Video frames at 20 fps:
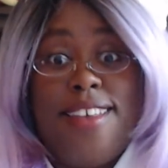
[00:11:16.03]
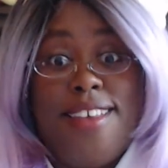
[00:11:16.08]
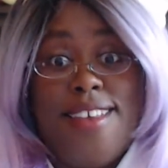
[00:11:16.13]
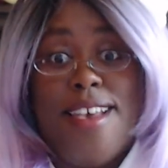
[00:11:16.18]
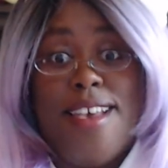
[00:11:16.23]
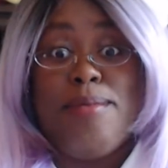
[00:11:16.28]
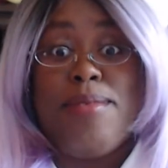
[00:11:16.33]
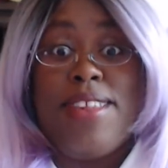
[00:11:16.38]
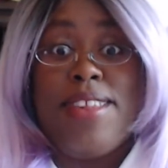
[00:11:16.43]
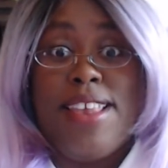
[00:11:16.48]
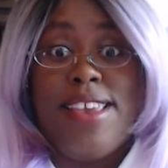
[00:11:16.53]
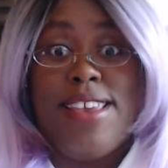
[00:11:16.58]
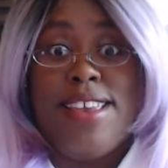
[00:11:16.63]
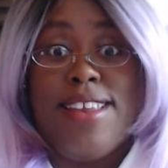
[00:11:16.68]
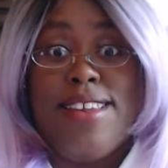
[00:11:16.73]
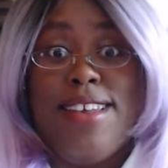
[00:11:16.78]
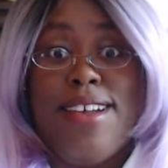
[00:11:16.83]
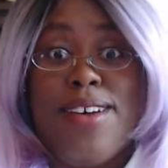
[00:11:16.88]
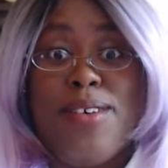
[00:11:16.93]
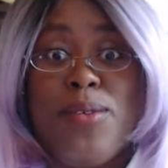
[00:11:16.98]
I'm saying
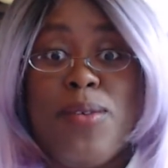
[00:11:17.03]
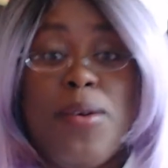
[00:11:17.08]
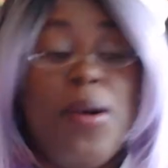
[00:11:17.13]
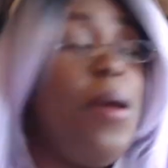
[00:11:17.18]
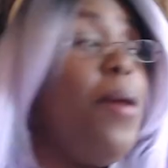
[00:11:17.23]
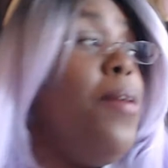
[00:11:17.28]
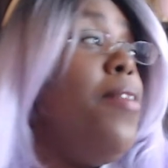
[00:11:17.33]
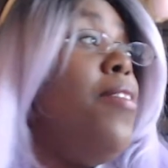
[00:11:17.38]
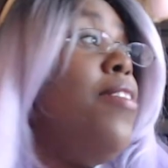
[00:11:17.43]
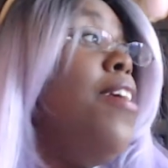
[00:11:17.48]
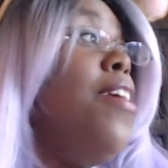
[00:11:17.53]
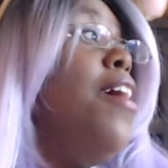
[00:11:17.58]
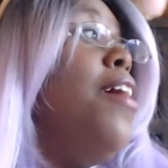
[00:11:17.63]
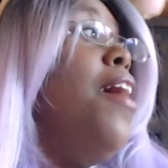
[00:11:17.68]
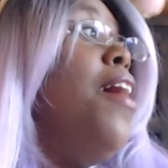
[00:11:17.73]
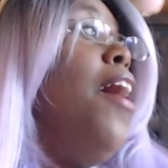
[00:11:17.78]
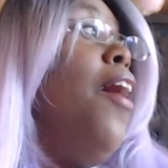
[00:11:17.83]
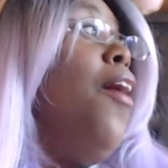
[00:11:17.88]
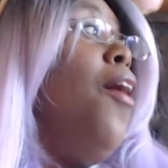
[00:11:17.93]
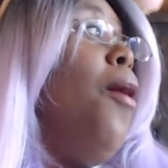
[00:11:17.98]
no.
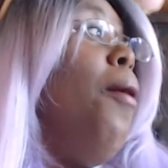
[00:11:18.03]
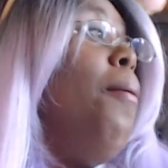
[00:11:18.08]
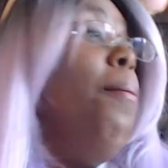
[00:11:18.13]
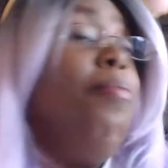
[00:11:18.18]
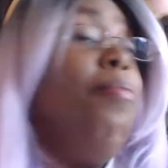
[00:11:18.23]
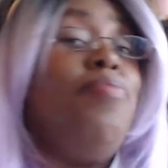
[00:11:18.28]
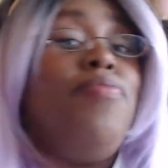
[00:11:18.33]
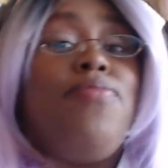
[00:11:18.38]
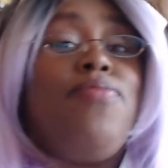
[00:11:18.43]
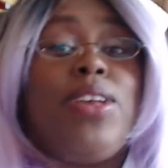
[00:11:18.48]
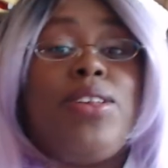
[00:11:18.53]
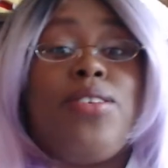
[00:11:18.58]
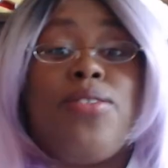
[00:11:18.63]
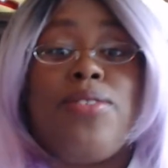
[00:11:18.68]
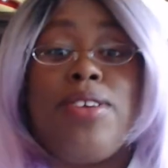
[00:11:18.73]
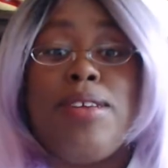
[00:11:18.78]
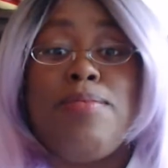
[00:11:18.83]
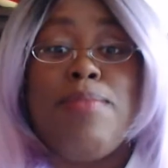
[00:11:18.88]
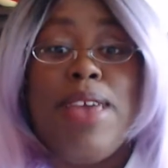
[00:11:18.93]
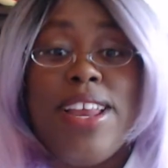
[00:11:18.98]
Um,
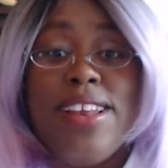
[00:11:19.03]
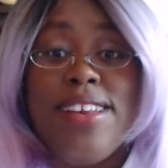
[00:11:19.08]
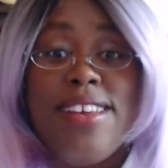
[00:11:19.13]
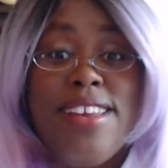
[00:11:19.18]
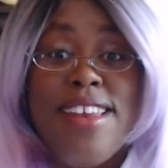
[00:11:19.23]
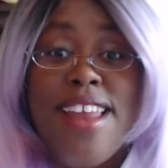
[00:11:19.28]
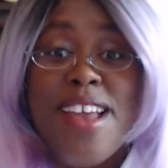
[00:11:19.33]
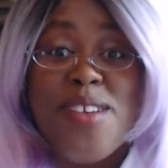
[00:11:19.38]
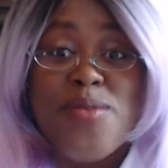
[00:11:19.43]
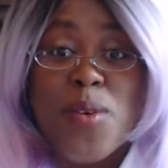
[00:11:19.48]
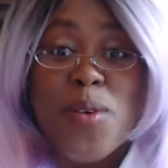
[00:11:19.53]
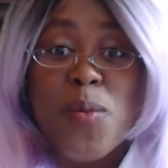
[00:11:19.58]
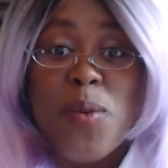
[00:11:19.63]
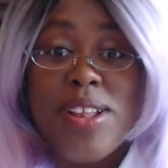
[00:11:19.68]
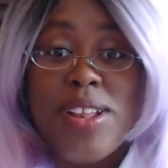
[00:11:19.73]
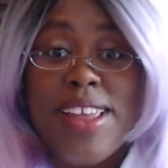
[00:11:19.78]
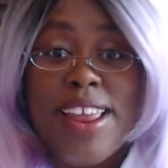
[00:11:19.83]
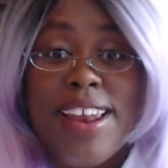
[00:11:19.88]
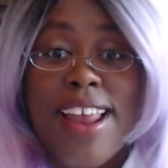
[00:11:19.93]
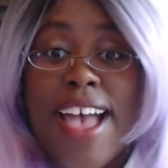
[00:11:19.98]
Victorian Maiden never
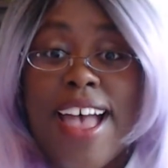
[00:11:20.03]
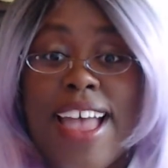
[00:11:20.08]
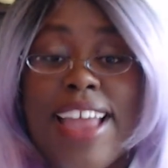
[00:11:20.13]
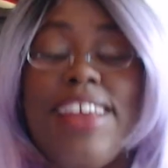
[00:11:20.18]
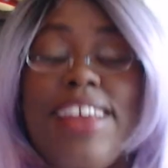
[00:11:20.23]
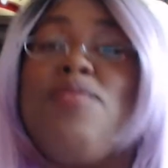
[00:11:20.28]
went that high.